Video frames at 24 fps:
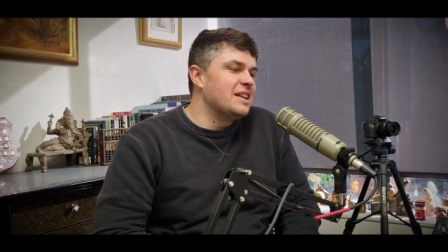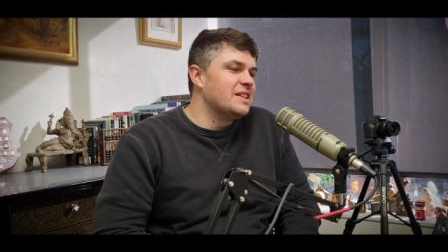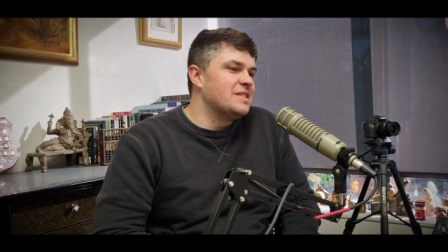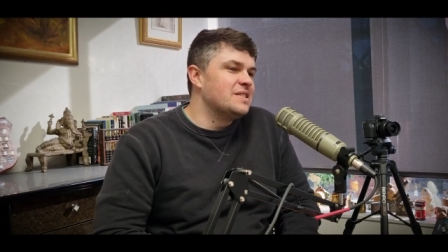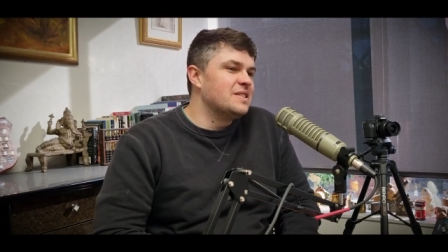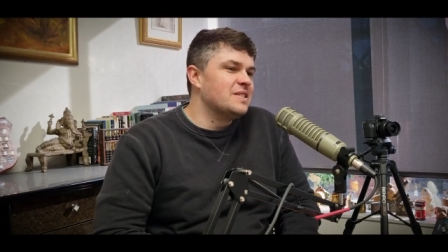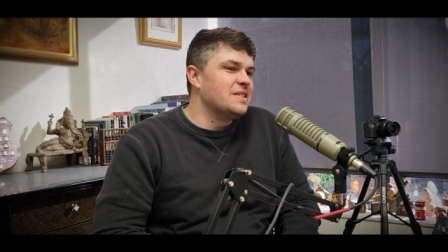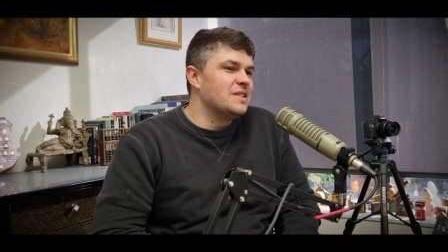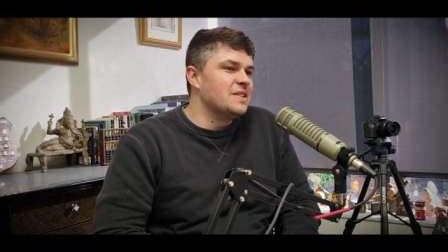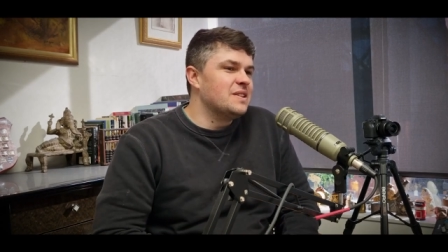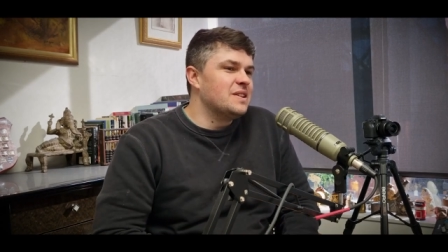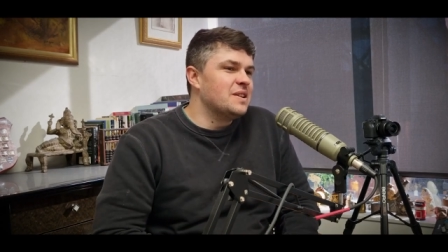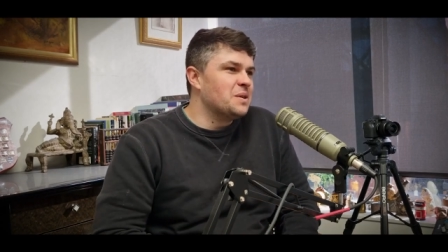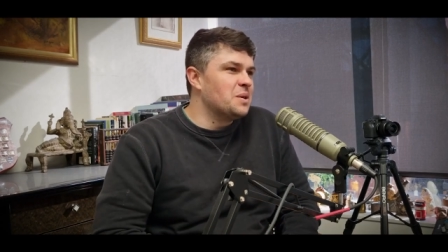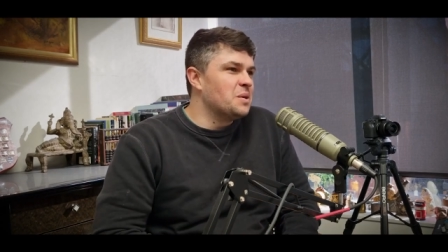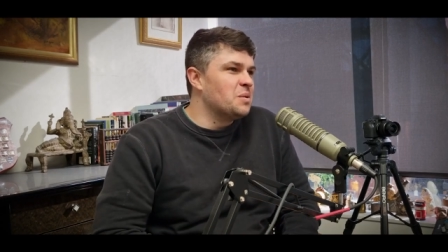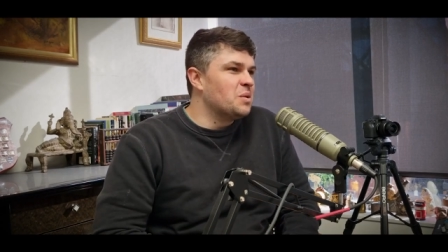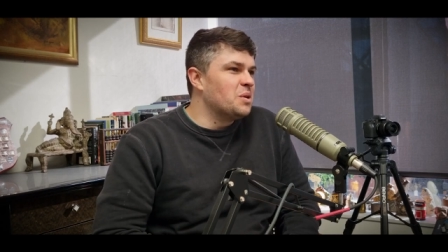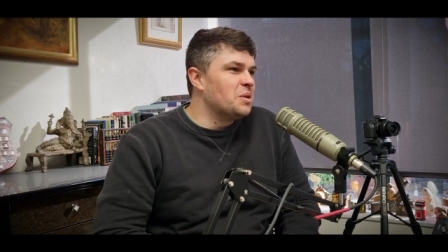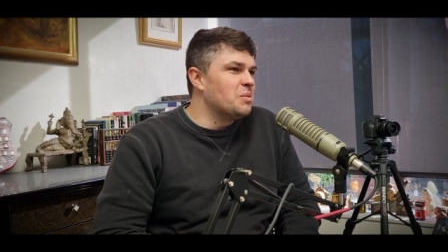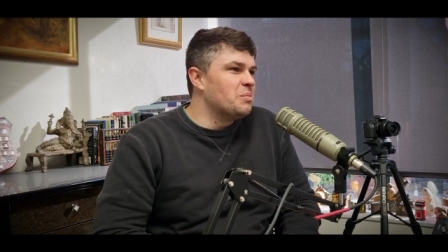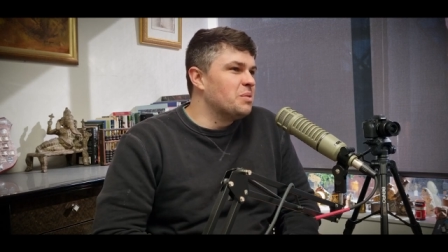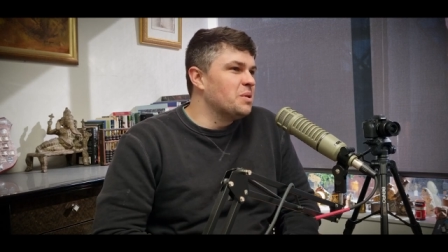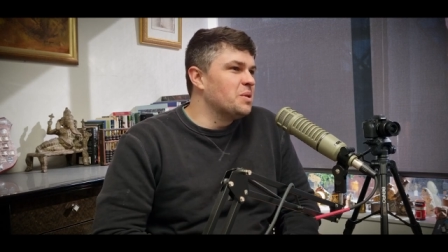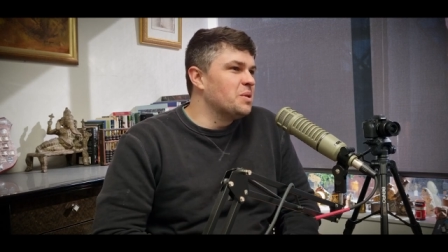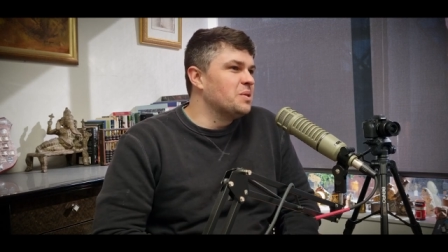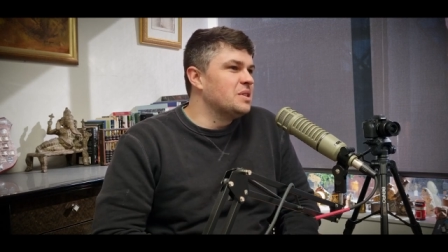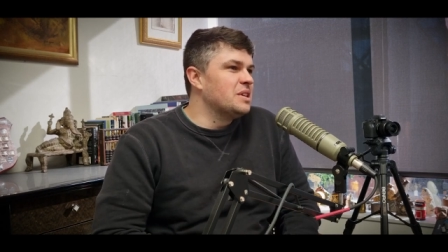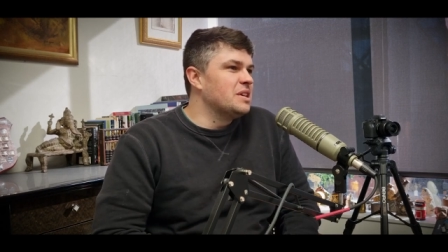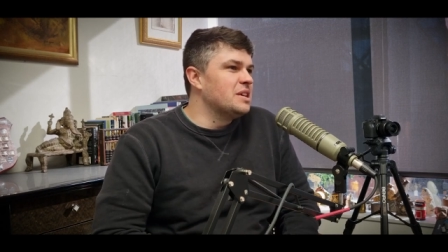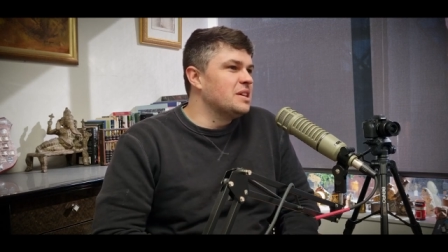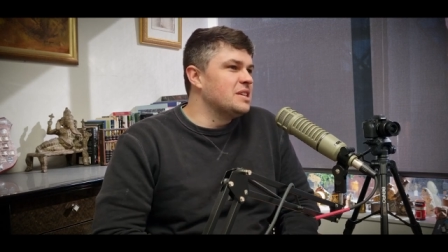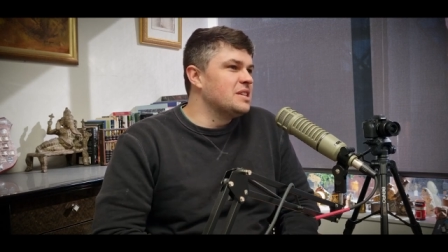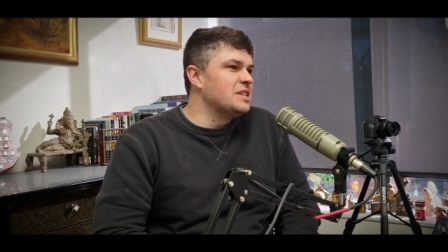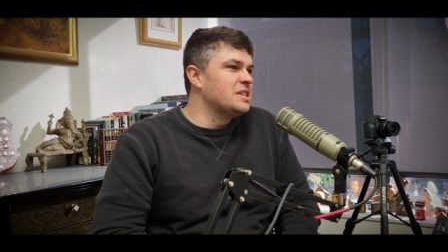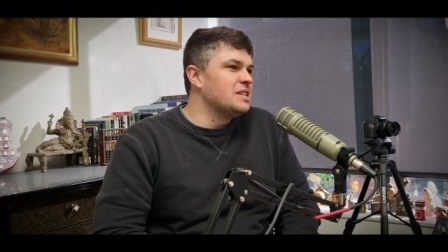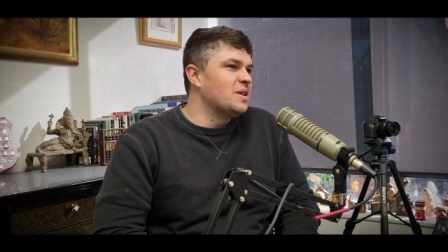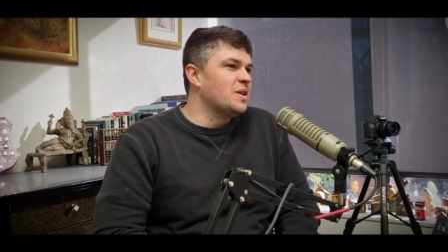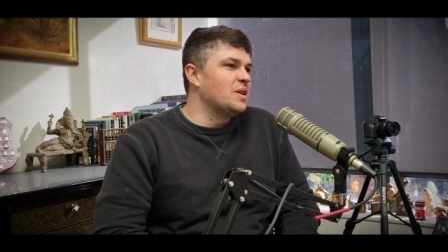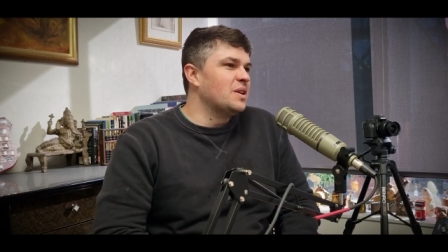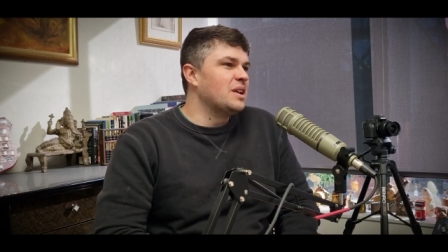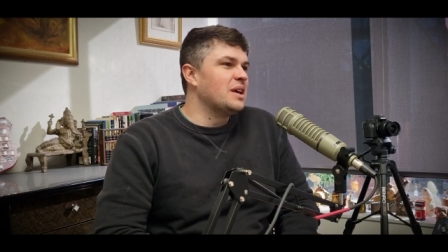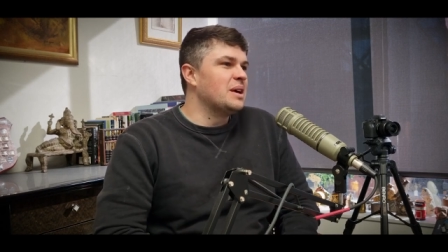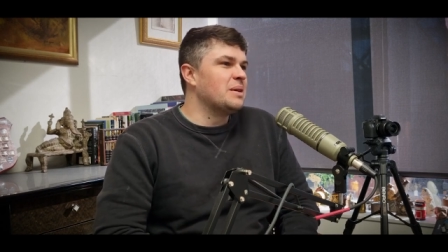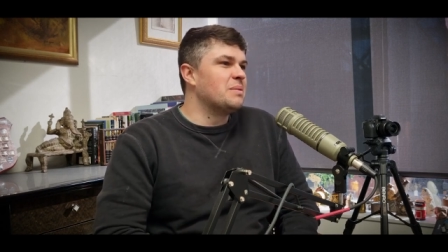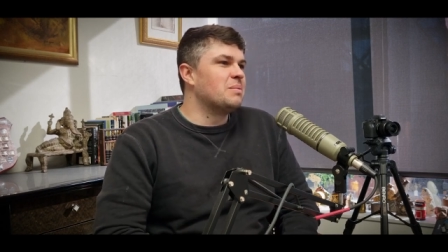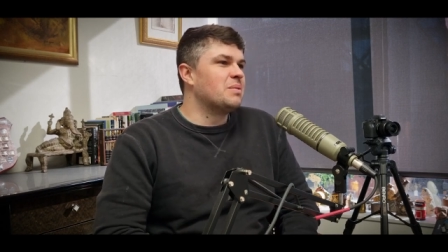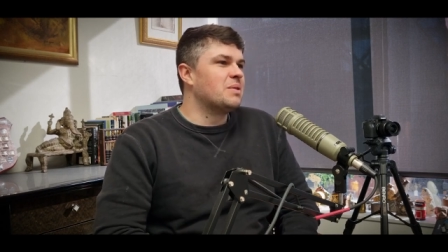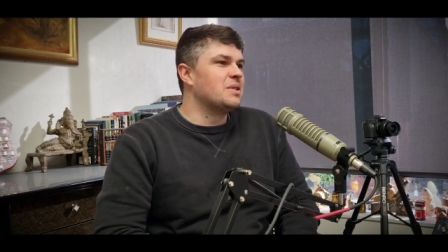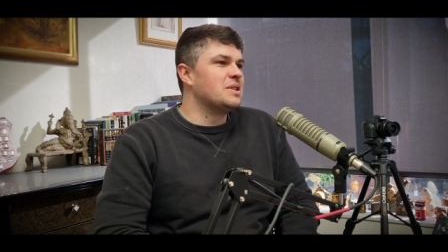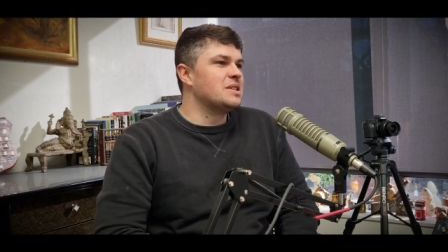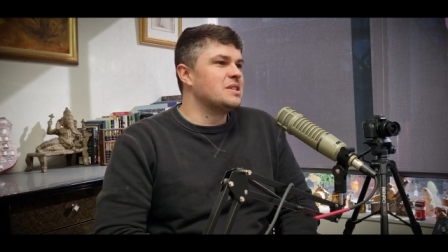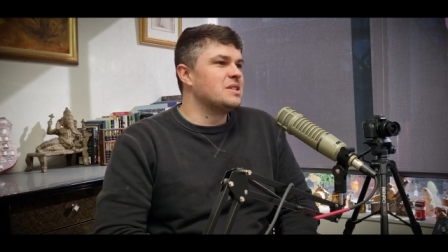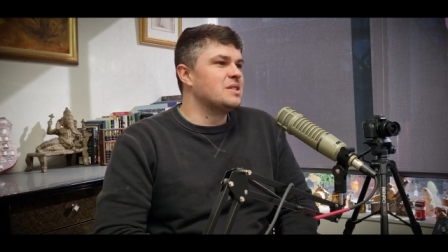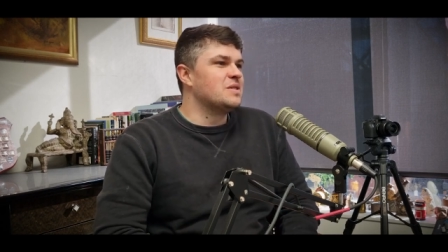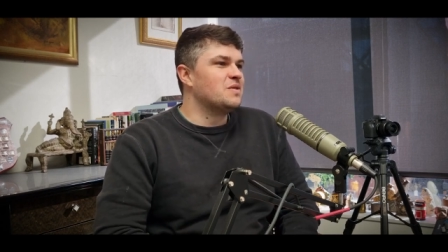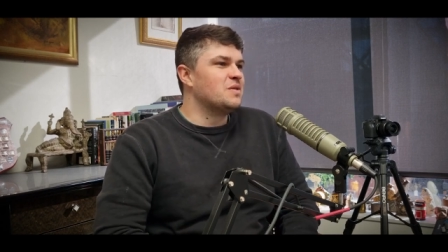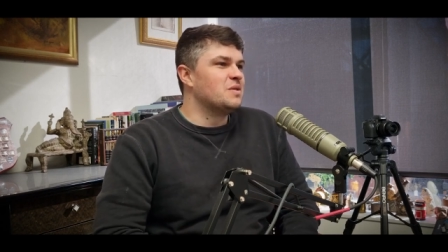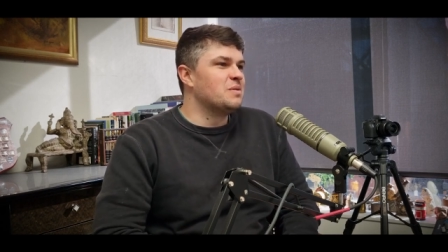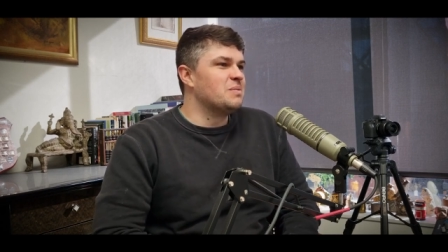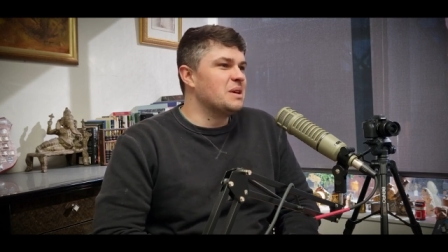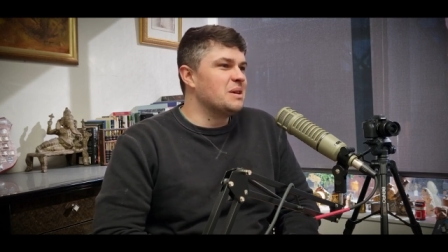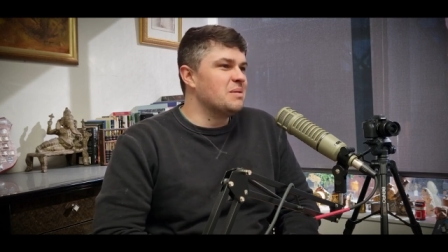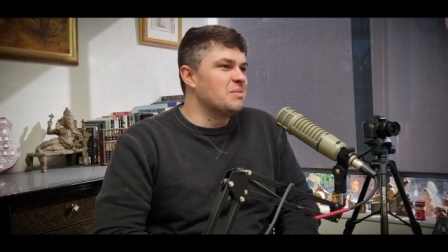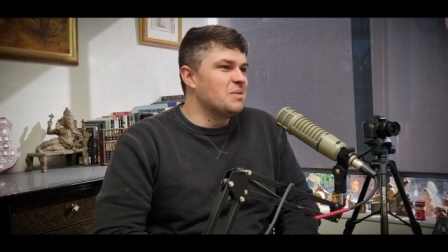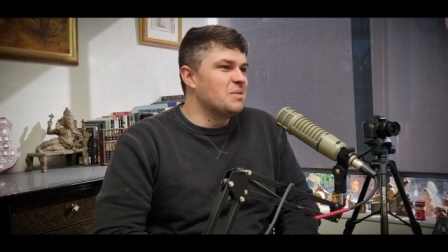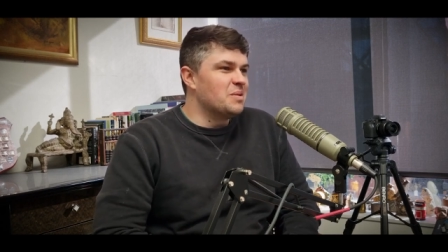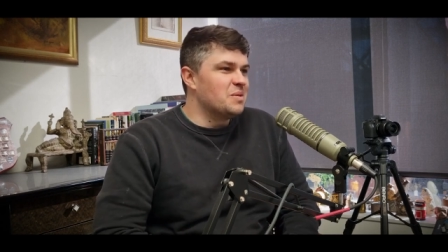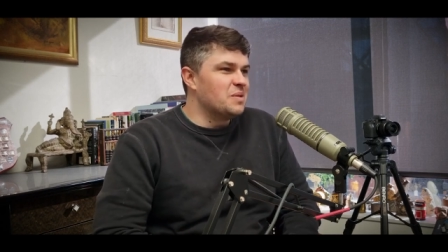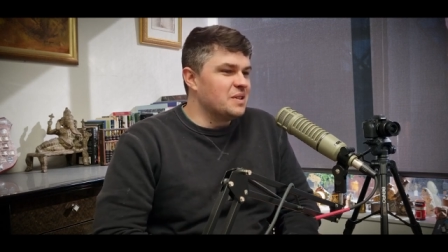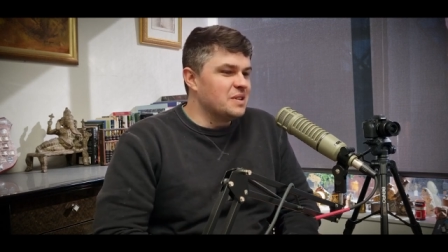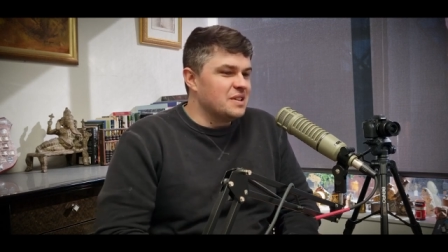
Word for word: So, you know, you want to build this online presence for people.